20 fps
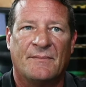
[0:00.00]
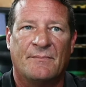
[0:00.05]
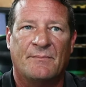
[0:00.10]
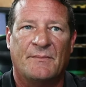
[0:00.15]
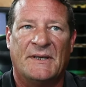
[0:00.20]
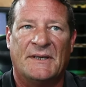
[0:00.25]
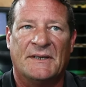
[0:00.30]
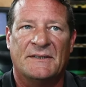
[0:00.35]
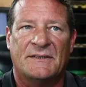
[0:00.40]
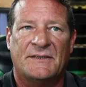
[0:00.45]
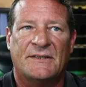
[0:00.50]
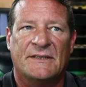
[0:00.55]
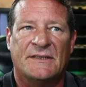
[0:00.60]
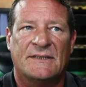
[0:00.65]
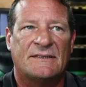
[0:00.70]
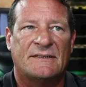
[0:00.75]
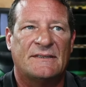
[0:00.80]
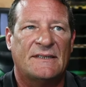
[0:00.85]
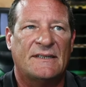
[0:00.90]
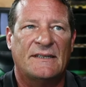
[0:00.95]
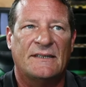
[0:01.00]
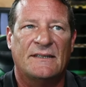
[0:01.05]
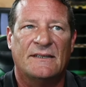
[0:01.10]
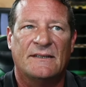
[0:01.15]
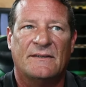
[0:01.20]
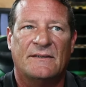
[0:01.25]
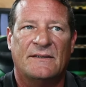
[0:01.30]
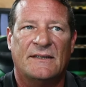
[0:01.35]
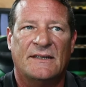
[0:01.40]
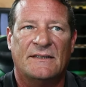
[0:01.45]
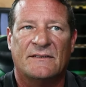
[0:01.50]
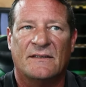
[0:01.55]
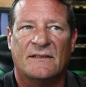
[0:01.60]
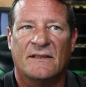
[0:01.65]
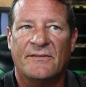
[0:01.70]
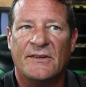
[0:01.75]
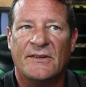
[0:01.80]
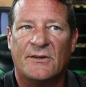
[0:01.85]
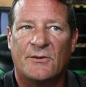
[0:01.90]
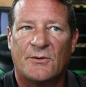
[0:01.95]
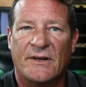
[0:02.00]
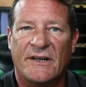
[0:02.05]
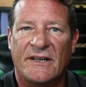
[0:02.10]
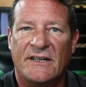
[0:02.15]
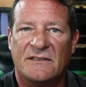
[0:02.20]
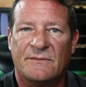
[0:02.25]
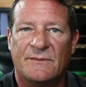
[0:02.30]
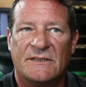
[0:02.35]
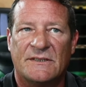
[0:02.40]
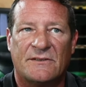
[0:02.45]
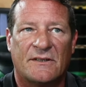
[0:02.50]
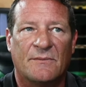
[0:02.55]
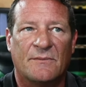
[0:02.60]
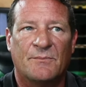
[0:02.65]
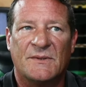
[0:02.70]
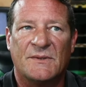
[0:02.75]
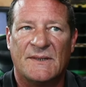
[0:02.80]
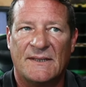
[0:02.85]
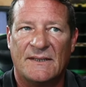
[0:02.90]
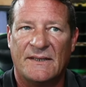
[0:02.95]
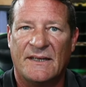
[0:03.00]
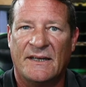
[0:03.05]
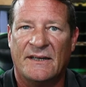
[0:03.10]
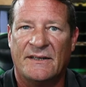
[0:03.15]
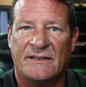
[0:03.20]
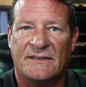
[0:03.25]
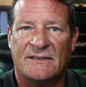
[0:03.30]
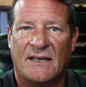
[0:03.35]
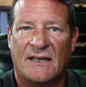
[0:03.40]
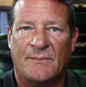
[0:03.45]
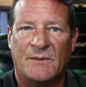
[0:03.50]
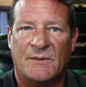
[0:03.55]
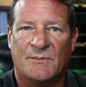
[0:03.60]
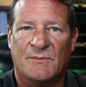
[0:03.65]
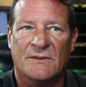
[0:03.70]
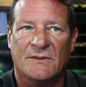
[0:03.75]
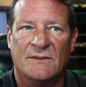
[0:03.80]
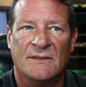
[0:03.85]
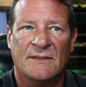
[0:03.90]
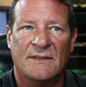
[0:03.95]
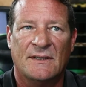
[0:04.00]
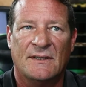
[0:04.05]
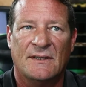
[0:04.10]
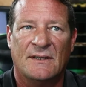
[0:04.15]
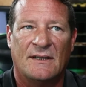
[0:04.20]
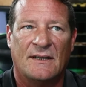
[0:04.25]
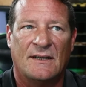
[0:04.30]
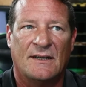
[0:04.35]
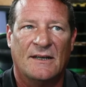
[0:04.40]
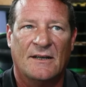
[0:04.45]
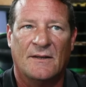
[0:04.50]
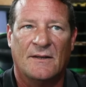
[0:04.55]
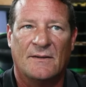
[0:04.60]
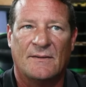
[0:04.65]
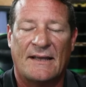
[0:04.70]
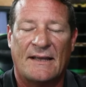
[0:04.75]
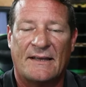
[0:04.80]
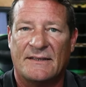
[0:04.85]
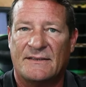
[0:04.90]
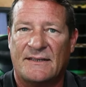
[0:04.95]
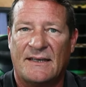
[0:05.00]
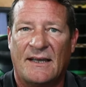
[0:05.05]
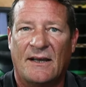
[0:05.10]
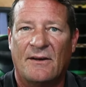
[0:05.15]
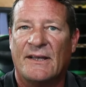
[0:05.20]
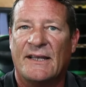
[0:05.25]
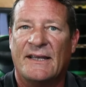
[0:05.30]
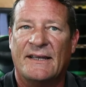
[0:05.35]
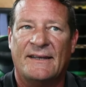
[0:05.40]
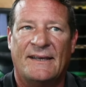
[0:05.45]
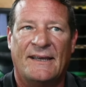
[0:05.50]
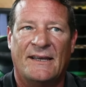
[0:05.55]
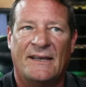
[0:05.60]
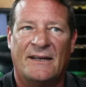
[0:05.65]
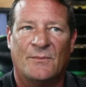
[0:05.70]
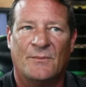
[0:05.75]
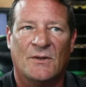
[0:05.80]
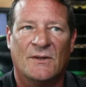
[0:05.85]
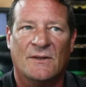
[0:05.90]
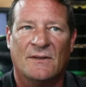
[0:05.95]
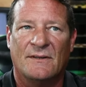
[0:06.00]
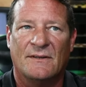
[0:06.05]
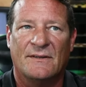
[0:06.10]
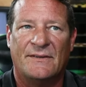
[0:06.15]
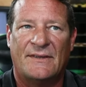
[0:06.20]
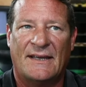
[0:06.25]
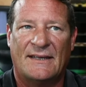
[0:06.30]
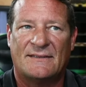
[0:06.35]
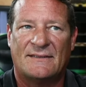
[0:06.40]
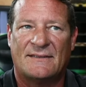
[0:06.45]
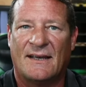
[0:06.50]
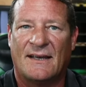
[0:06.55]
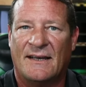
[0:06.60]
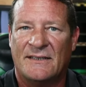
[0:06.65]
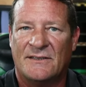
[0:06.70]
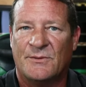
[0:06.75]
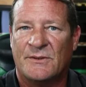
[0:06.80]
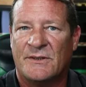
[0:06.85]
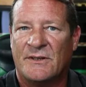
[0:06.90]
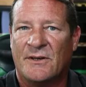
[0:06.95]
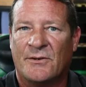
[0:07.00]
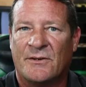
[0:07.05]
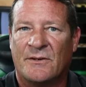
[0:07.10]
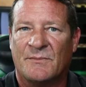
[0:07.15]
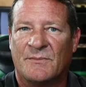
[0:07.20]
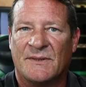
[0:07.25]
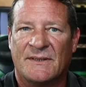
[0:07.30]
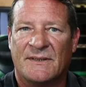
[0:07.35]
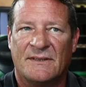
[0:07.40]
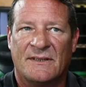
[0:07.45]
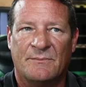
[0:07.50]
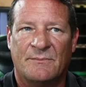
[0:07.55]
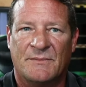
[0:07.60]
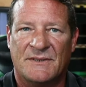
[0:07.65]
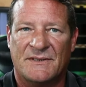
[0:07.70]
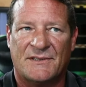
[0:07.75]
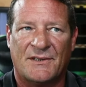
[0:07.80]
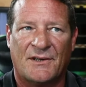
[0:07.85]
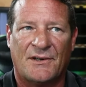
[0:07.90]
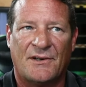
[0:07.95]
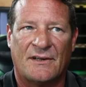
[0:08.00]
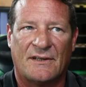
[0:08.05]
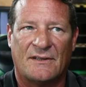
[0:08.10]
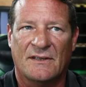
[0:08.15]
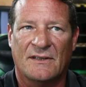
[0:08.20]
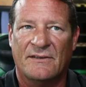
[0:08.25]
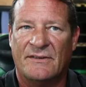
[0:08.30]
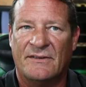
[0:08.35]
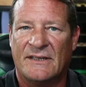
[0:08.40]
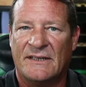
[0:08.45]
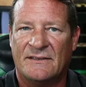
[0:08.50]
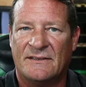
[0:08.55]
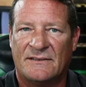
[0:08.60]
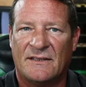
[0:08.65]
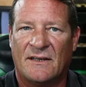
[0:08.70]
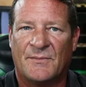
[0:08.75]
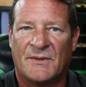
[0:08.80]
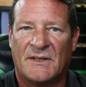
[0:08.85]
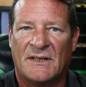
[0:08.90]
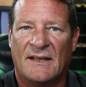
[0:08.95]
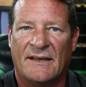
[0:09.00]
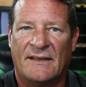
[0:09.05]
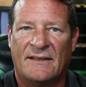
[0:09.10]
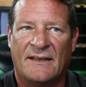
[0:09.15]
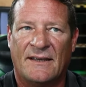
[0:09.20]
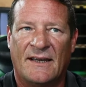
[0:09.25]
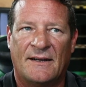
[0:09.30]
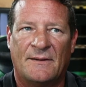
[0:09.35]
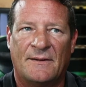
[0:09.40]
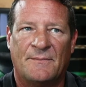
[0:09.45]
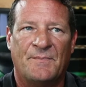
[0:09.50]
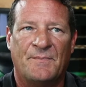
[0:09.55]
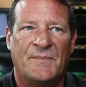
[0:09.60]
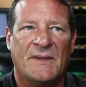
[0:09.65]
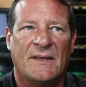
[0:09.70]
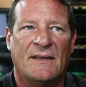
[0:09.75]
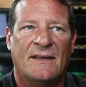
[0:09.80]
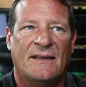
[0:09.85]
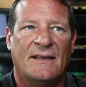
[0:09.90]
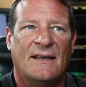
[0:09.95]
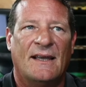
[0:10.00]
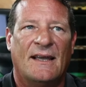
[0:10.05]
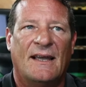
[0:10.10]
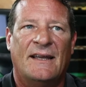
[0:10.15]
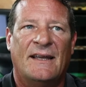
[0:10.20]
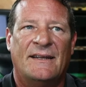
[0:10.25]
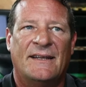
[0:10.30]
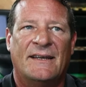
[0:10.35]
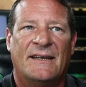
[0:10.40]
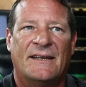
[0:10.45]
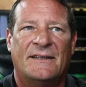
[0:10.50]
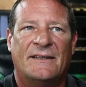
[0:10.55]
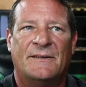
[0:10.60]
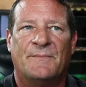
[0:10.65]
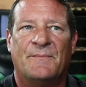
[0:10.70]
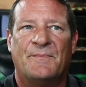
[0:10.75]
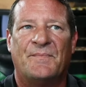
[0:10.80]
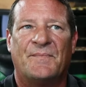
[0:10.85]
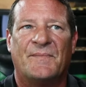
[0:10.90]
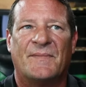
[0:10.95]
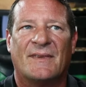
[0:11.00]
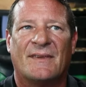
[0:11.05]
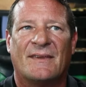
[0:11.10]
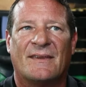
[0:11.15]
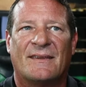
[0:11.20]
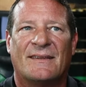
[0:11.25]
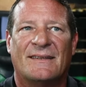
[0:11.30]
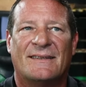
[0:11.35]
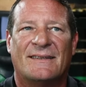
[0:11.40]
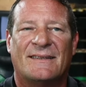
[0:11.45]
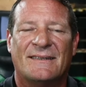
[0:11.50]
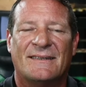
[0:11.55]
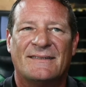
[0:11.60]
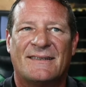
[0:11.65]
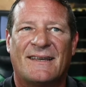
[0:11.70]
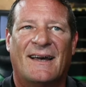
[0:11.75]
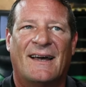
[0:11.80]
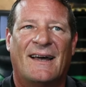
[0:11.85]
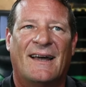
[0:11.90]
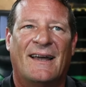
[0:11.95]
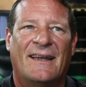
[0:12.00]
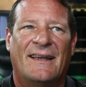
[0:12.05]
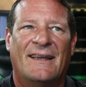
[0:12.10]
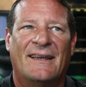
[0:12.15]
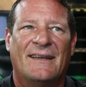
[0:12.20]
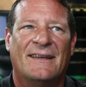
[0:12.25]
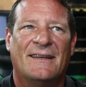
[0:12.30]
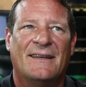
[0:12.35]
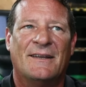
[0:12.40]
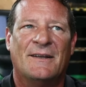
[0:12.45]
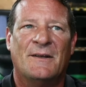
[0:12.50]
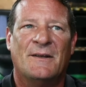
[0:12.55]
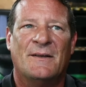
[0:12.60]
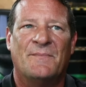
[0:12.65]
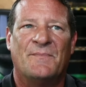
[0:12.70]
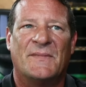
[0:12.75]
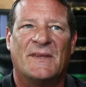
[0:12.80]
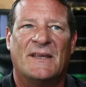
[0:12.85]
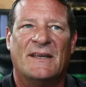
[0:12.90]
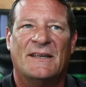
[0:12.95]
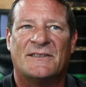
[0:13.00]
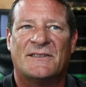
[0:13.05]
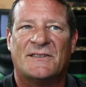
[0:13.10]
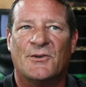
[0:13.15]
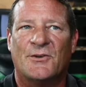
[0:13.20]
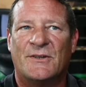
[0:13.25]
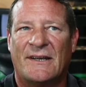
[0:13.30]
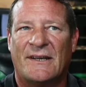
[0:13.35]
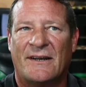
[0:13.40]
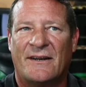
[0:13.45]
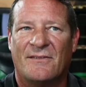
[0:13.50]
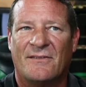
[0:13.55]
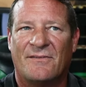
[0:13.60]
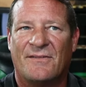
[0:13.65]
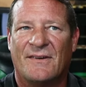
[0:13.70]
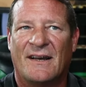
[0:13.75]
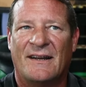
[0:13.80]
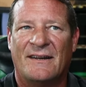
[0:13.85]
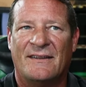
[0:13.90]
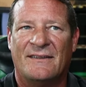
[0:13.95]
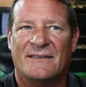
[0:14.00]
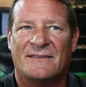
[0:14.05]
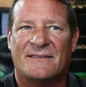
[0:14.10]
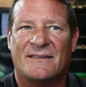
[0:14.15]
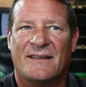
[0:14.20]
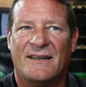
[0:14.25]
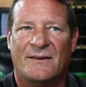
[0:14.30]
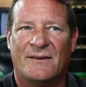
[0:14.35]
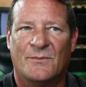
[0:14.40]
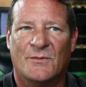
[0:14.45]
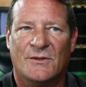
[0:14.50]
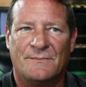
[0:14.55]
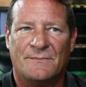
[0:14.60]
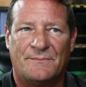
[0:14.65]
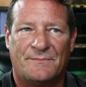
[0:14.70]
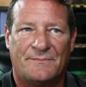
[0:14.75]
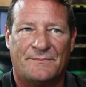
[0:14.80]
because you can see his living arrangements are completely unacceptable. I could see how any animal that size would go completely berserk living in something like that. And then this guy is so terrified of this animal,